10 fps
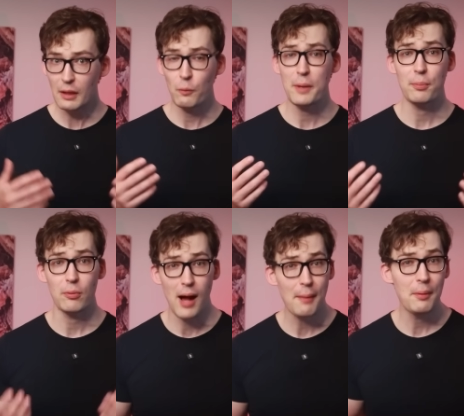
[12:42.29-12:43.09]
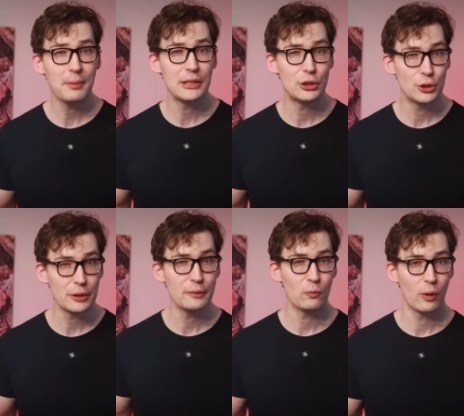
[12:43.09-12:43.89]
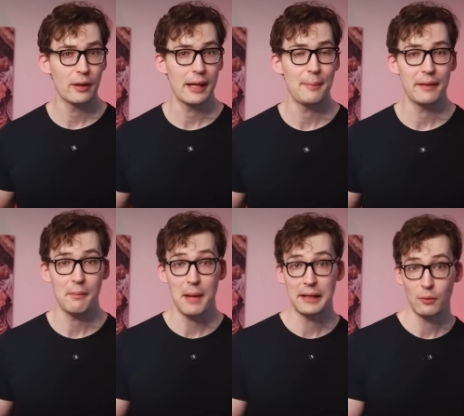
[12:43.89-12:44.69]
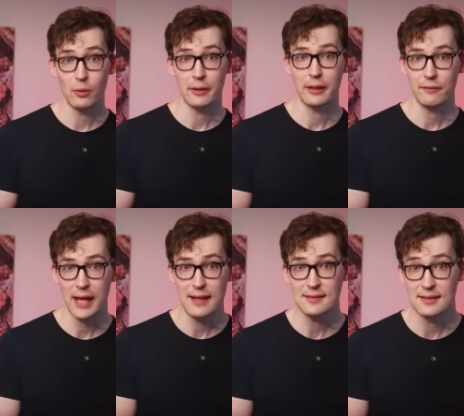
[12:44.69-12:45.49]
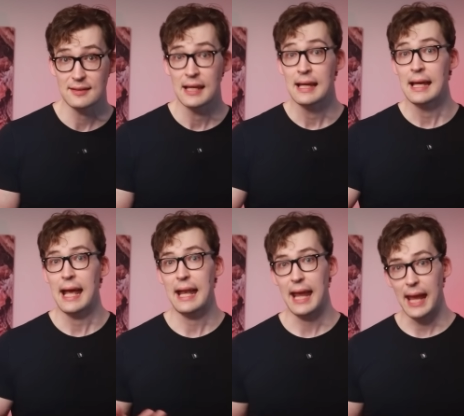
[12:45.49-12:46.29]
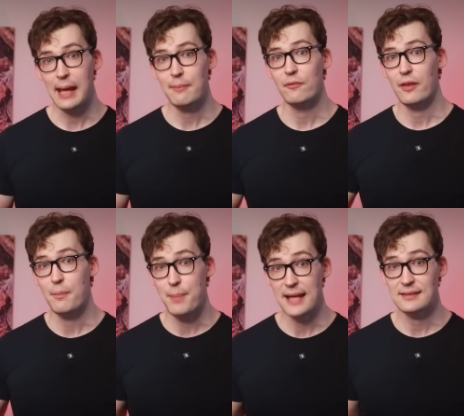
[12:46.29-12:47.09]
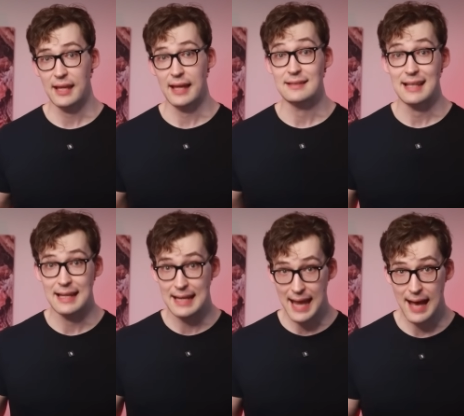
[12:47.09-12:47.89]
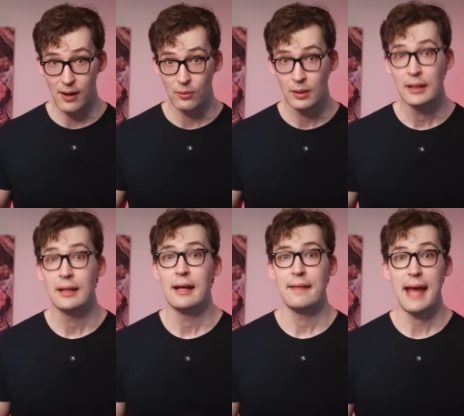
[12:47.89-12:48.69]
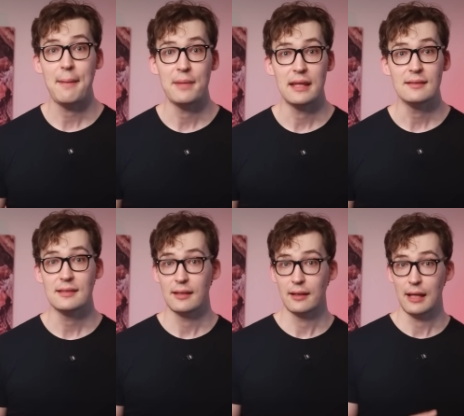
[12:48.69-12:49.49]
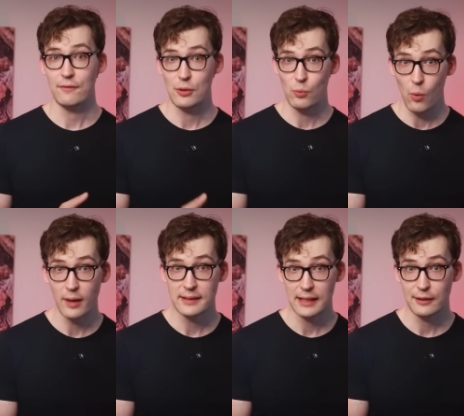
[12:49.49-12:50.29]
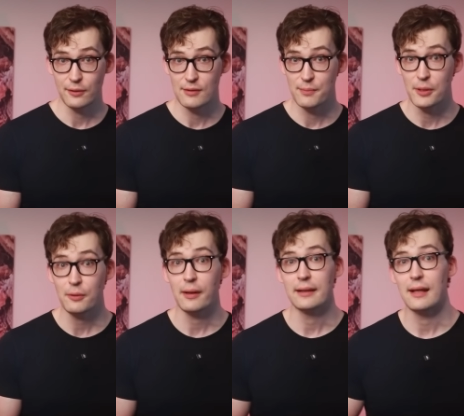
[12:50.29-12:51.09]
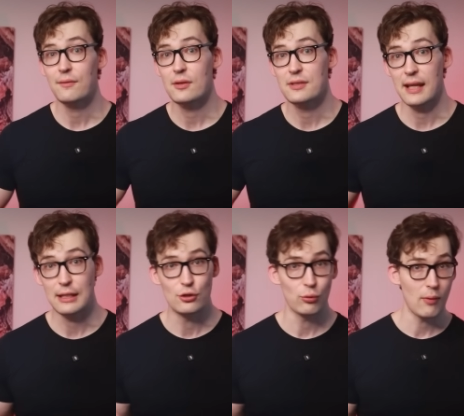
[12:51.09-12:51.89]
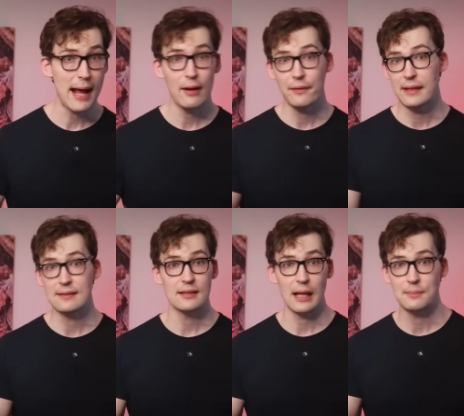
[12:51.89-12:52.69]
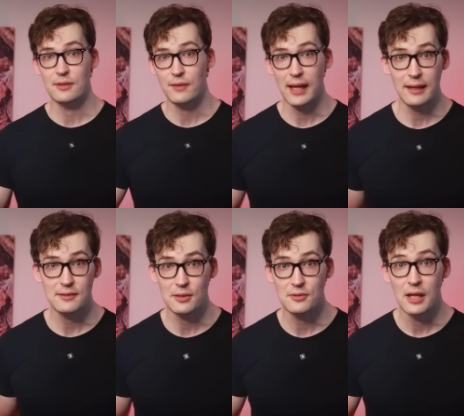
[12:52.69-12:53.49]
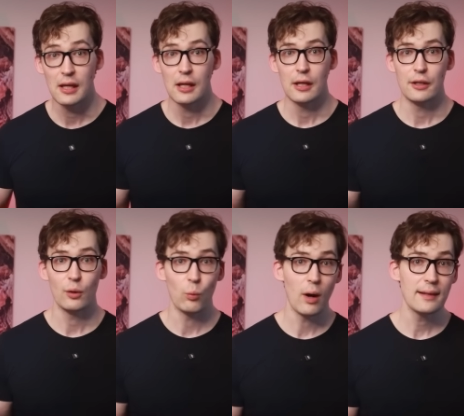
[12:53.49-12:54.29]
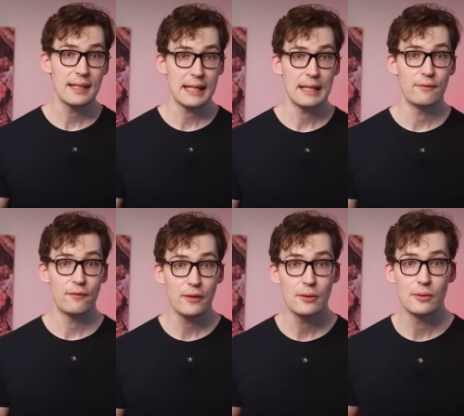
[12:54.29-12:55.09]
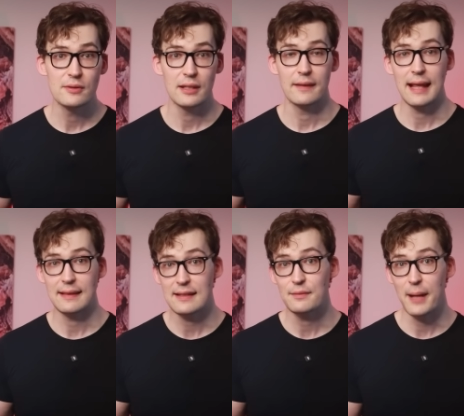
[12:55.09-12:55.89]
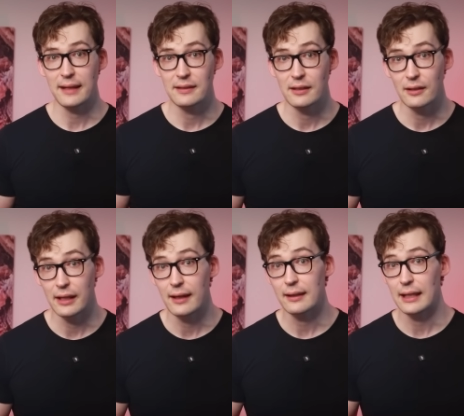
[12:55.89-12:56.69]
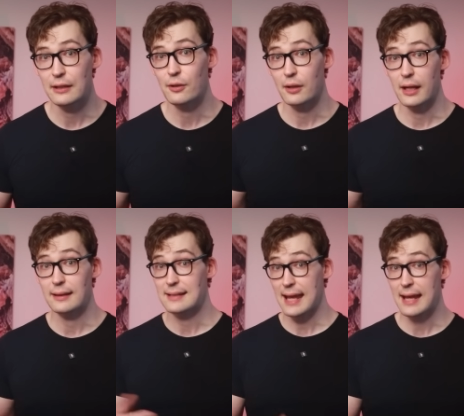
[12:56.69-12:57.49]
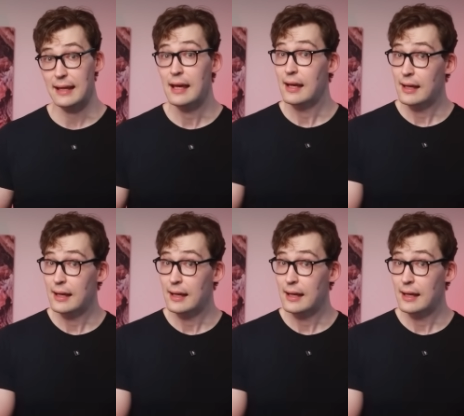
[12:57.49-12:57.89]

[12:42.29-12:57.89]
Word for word: we probably shouldn't worry about the minority of cases and aim for the best case now. That means if you want to increase butyrate levels and drown these types of cancers, you'll want to eat foods that these bacteria in your gut take